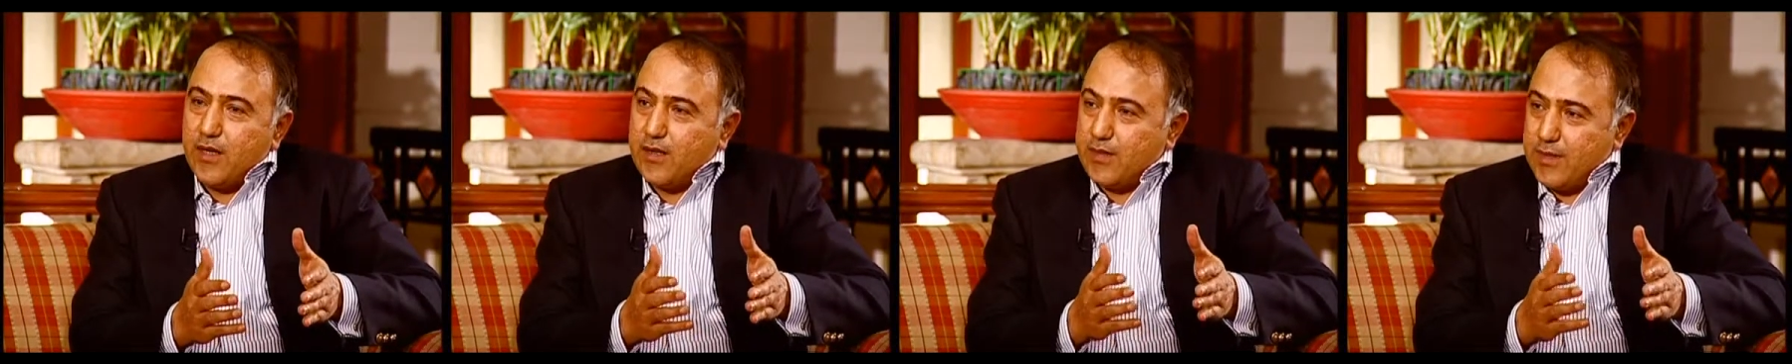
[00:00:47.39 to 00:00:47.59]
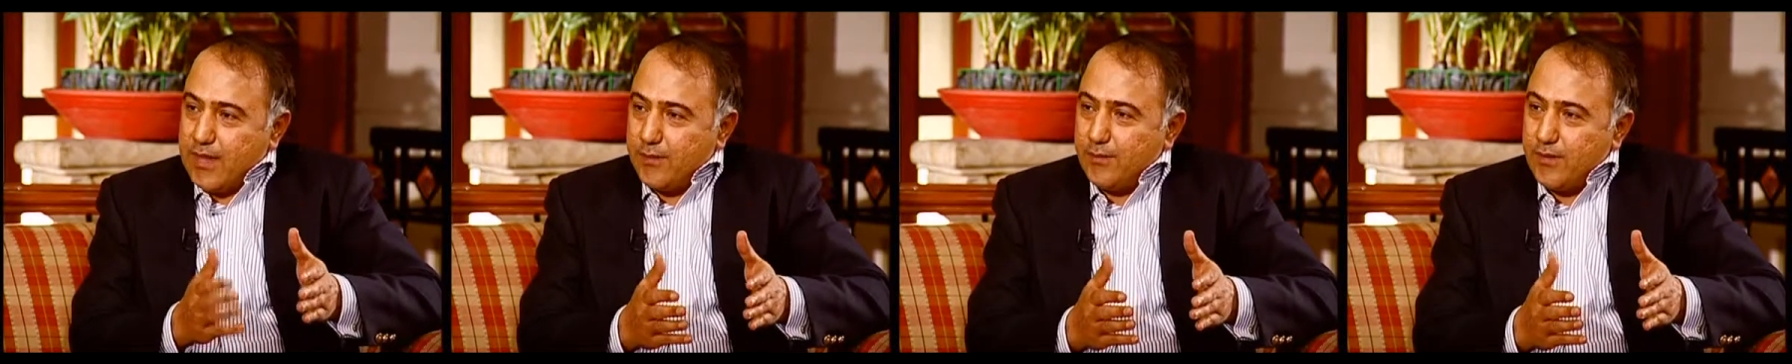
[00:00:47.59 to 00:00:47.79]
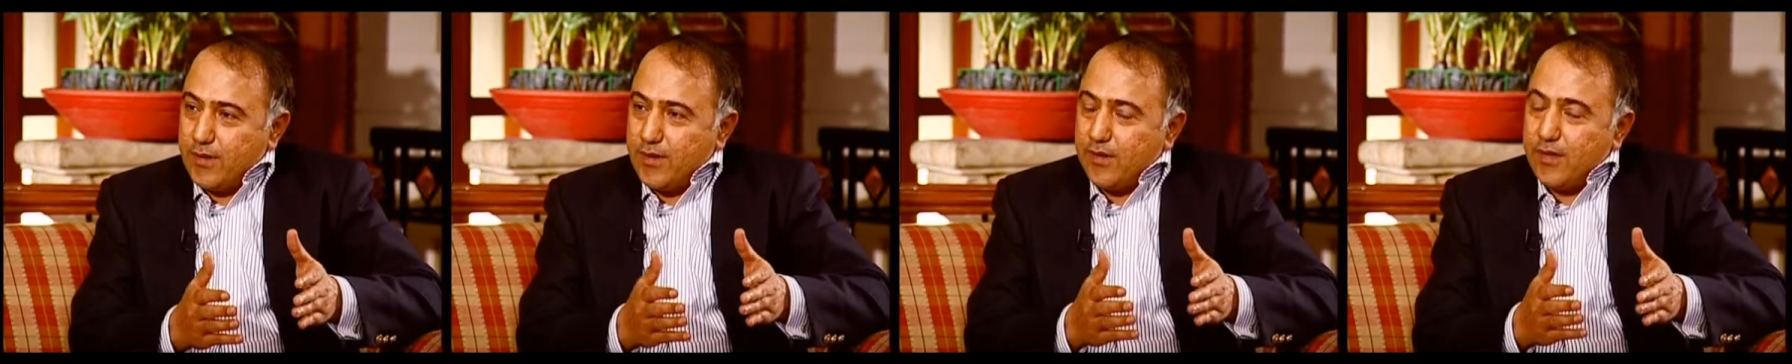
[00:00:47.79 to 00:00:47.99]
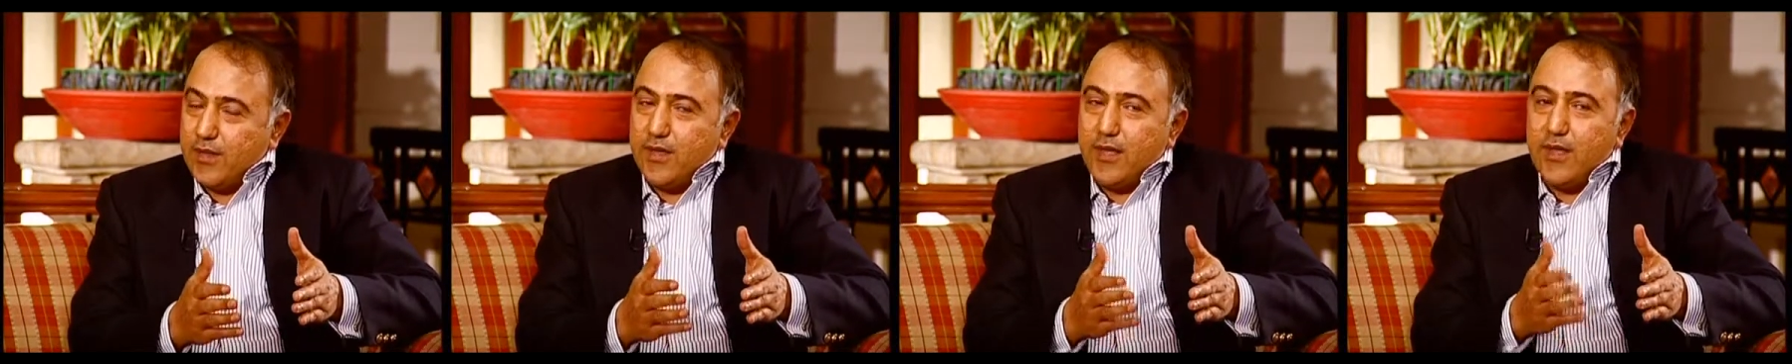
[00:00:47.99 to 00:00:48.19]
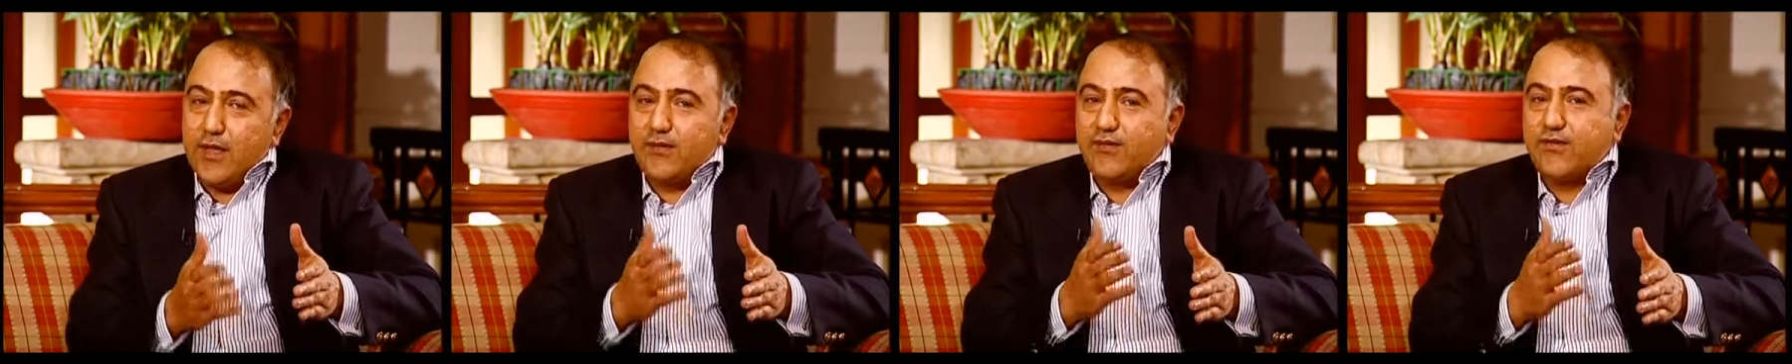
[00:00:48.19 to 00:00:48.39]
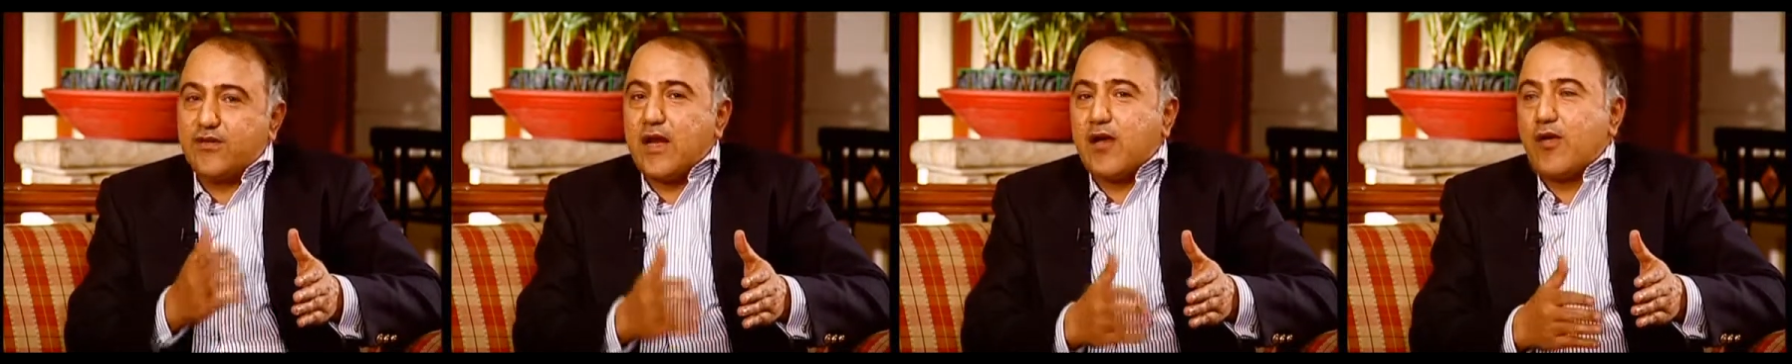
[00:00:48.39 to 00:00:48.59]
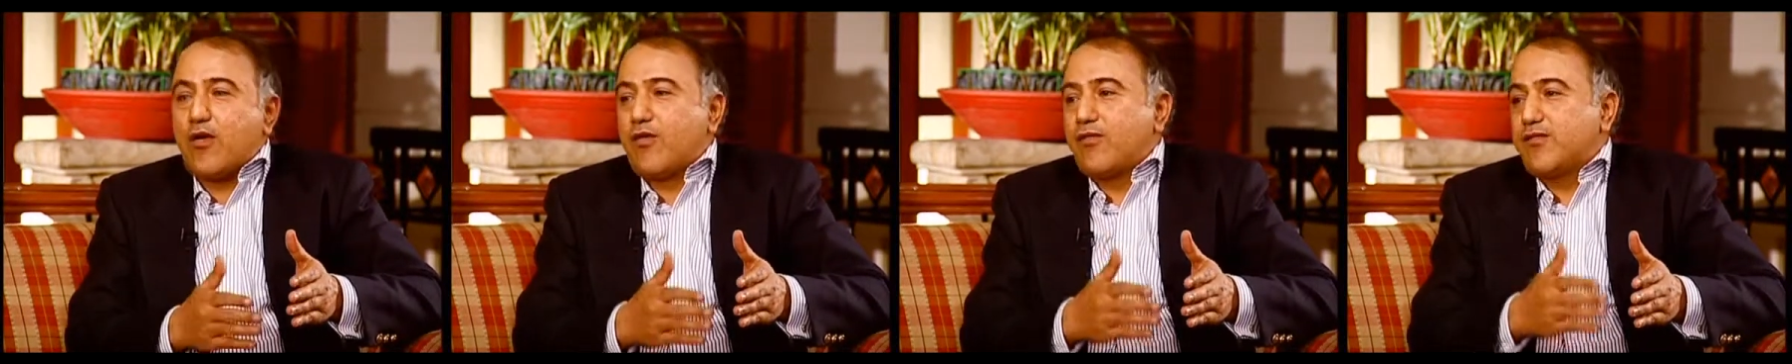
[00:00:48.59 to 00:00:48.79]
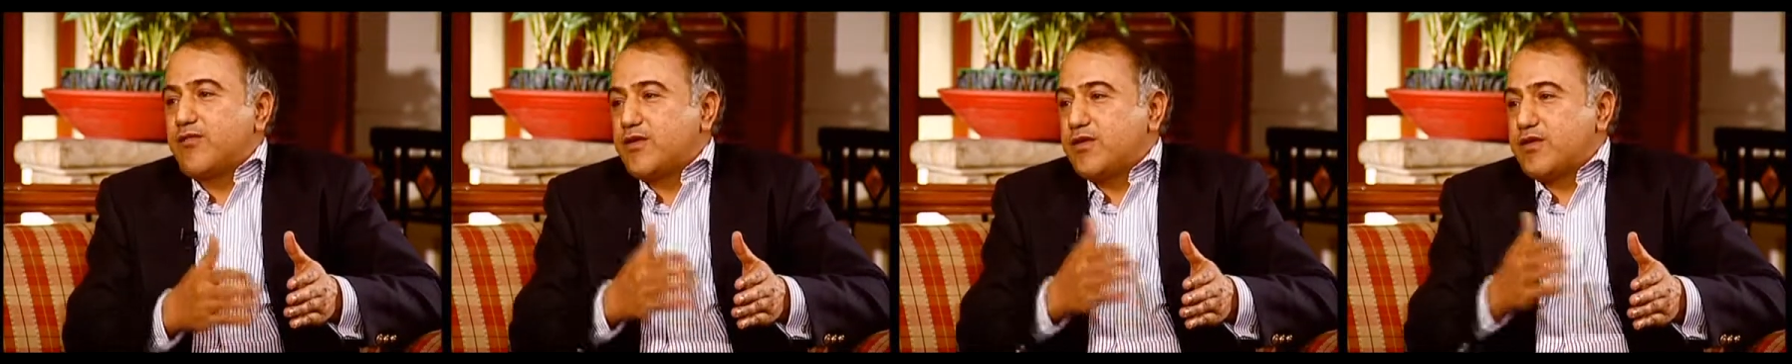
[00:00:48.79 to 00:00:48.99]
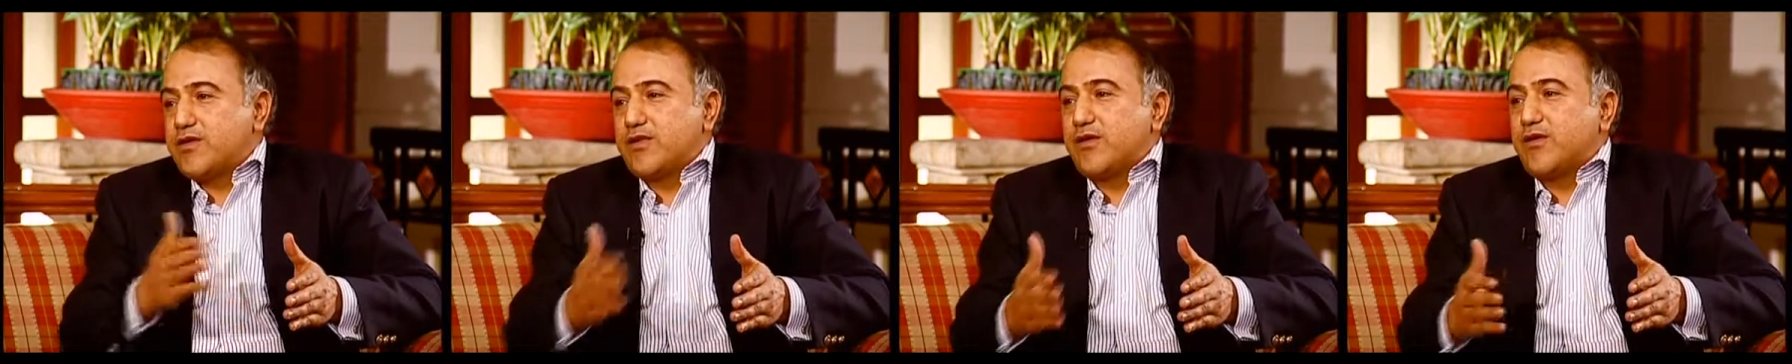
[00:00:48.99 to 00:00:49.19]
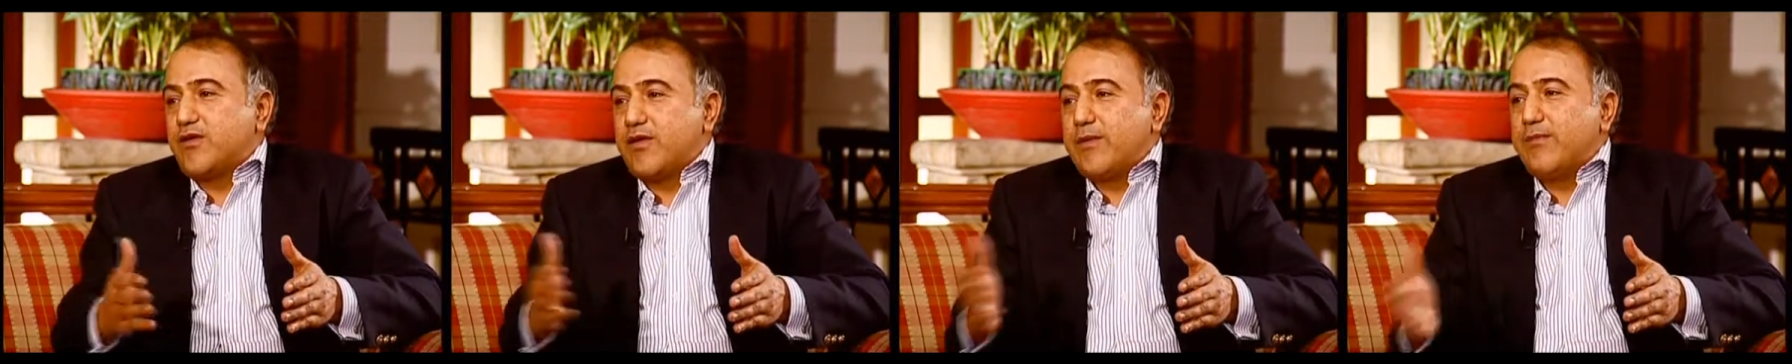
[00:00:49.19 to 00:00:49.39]
attempt instead of
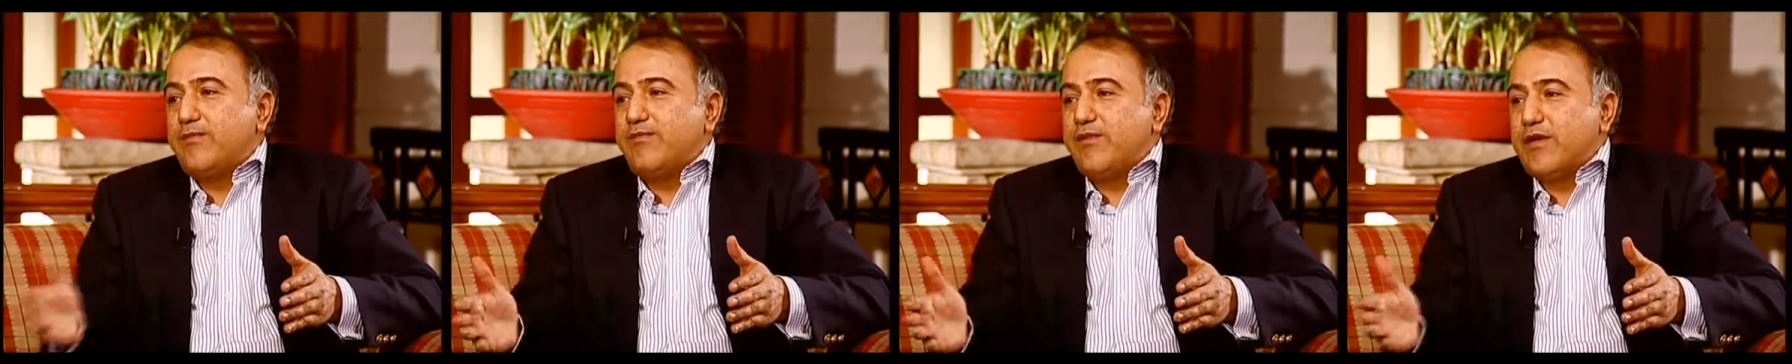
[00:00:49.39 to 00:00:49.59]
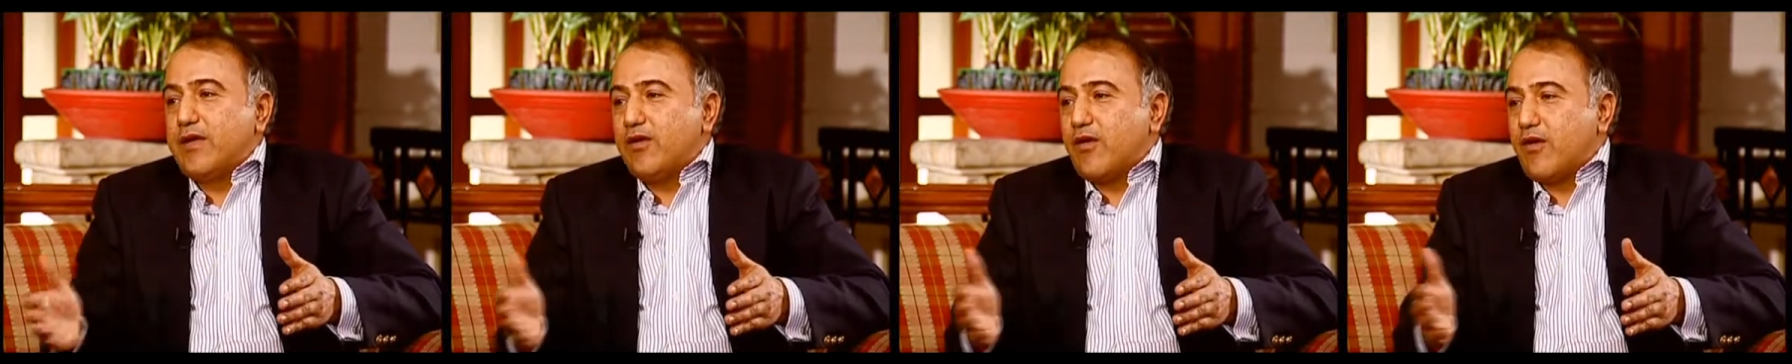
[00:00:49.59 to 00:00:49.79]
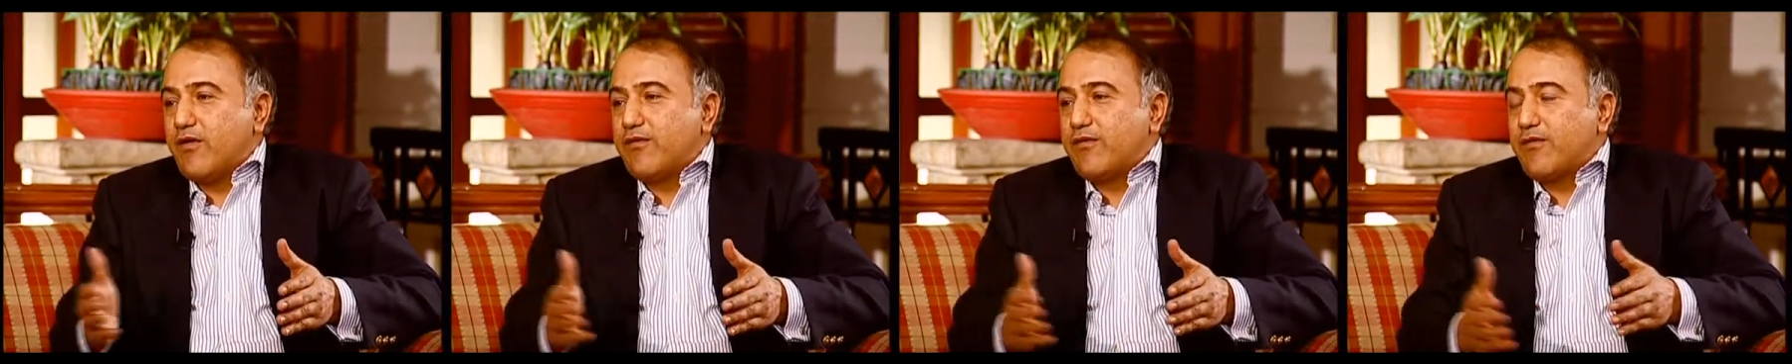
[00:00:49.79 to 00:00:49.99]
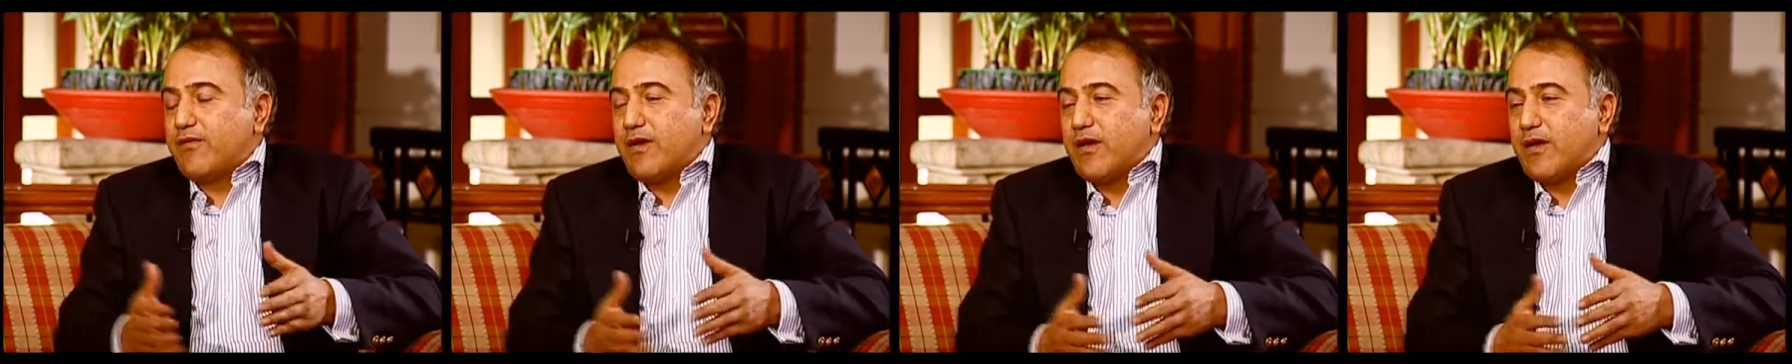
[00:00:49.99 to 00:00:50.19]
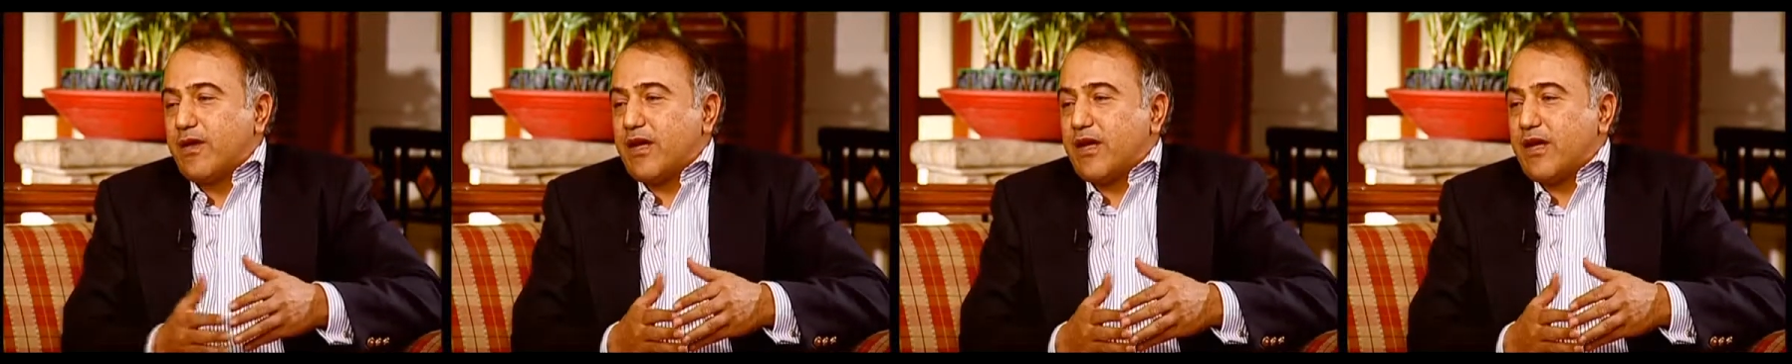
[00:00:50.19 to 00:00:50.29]
just the drip feed of